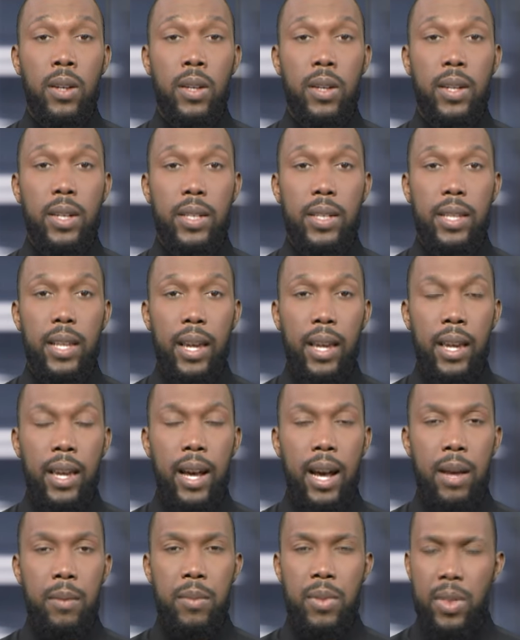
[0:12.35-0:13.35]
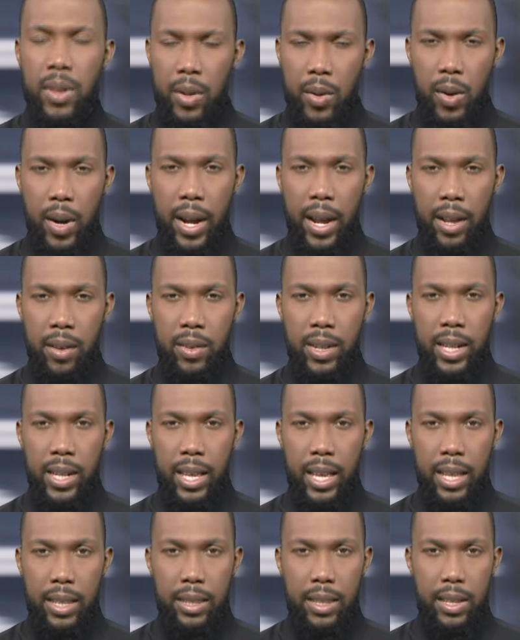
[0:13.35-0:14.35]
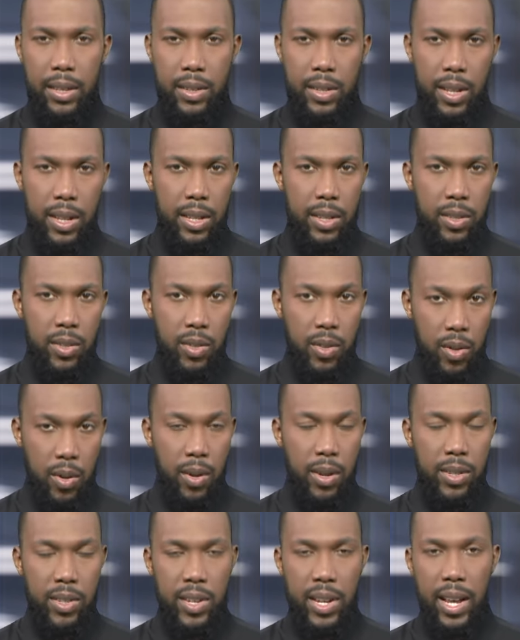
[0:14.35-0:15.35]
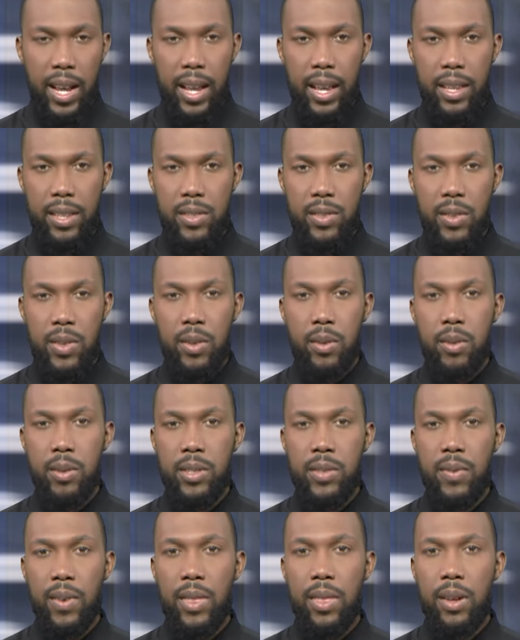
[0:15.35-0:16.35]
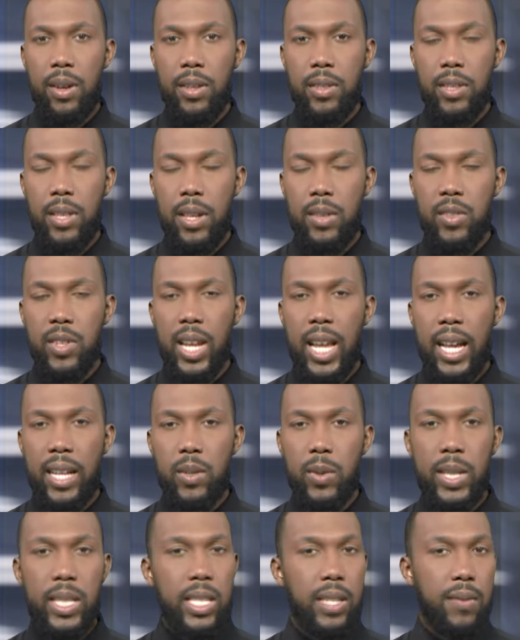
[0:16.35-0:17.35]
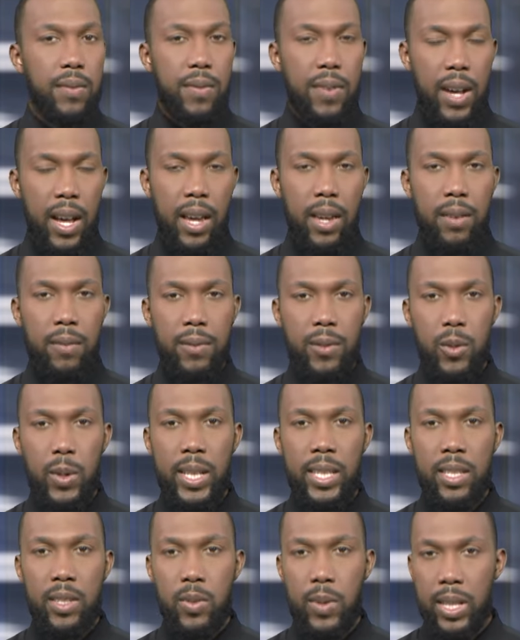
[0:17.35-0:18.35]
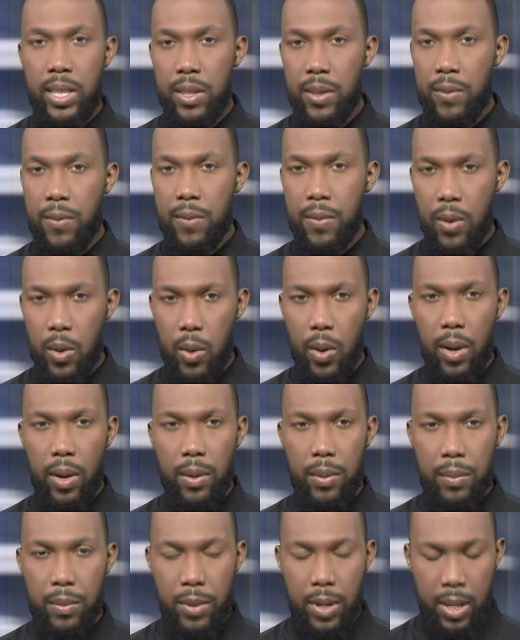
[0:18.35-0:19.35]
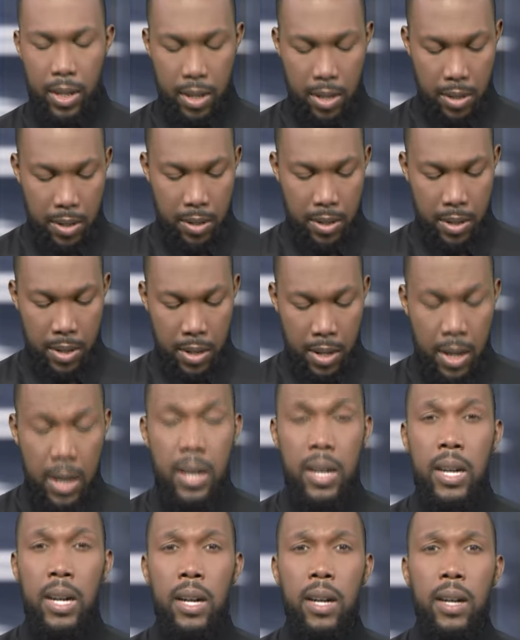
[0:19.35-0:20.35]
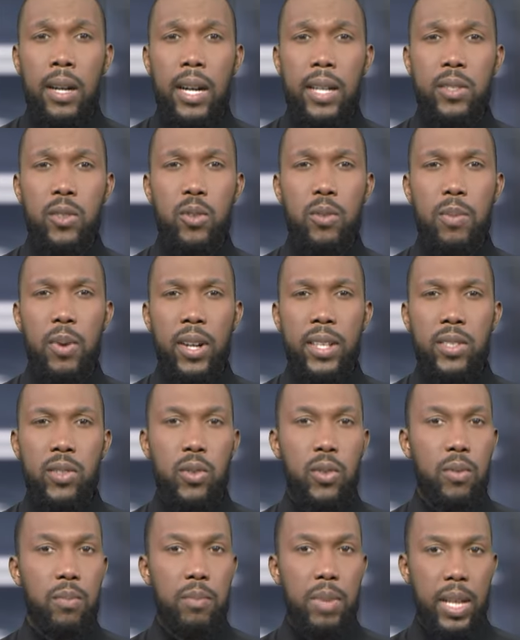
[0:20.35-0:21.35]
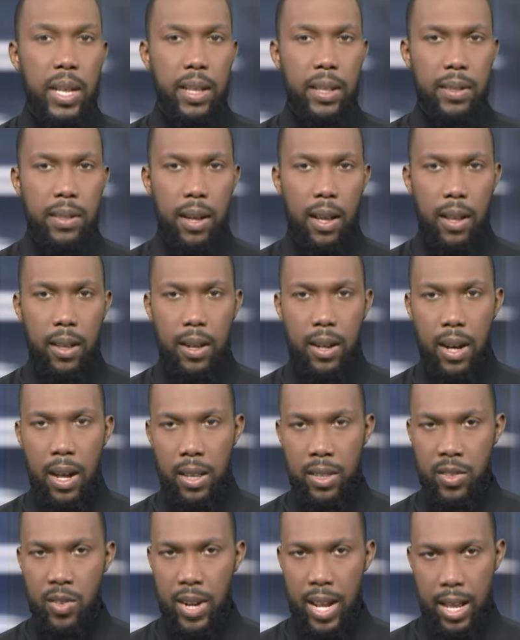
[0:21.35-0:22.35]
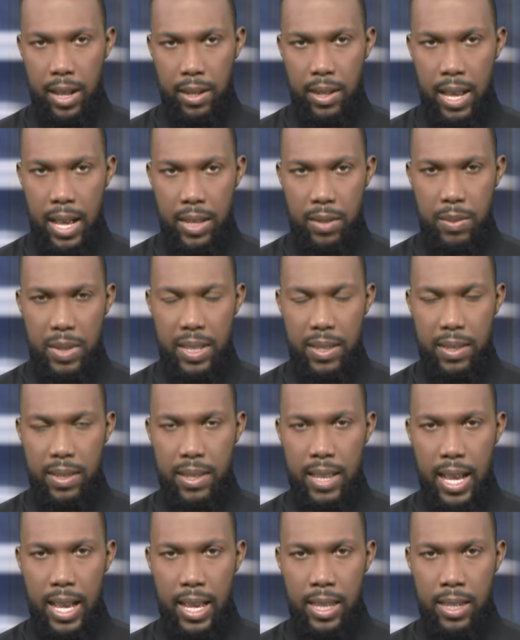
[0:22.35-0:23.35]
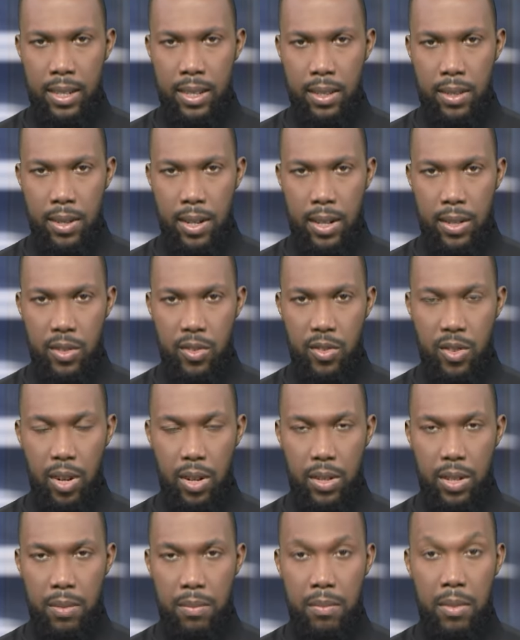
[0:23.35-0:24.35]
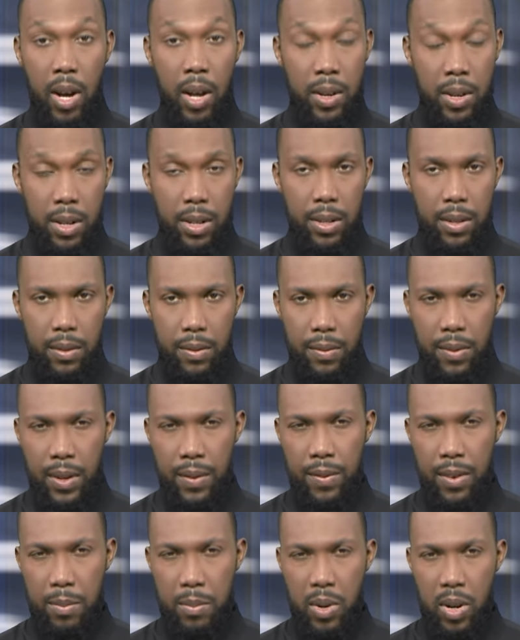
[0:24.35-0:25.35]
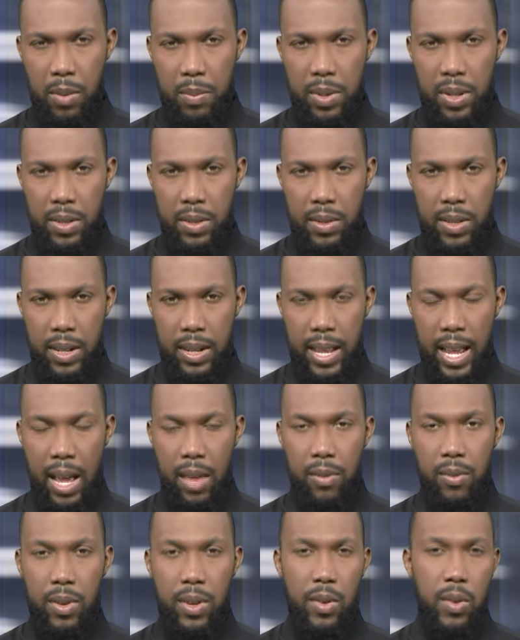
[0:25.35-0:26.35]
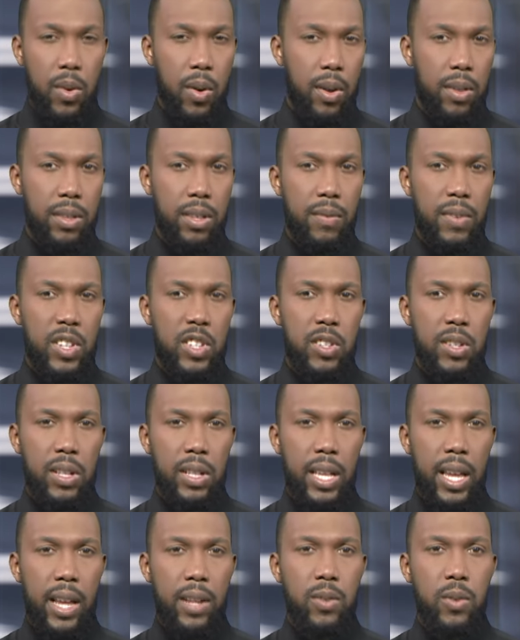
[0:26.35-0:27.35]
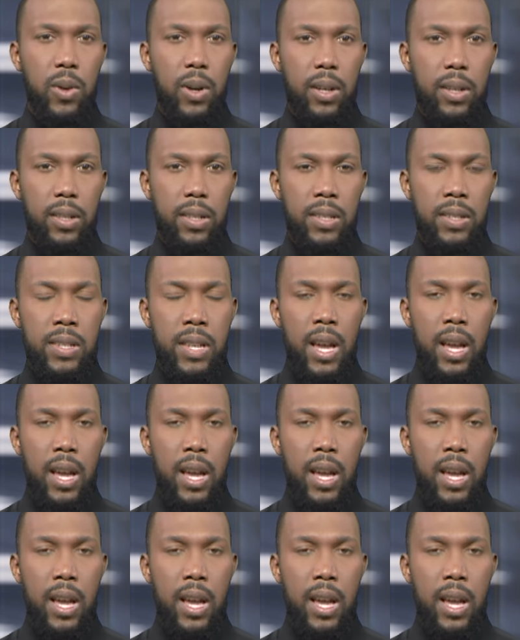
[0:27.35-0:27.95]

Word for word: Good day, I'm Theodore Henry, and this is your JIS News for Thursday, July 25, 2024. A $2.2 billion contract has been signed to construct a modern, fit-for-purpose St. Catherine North Divisional Headquarters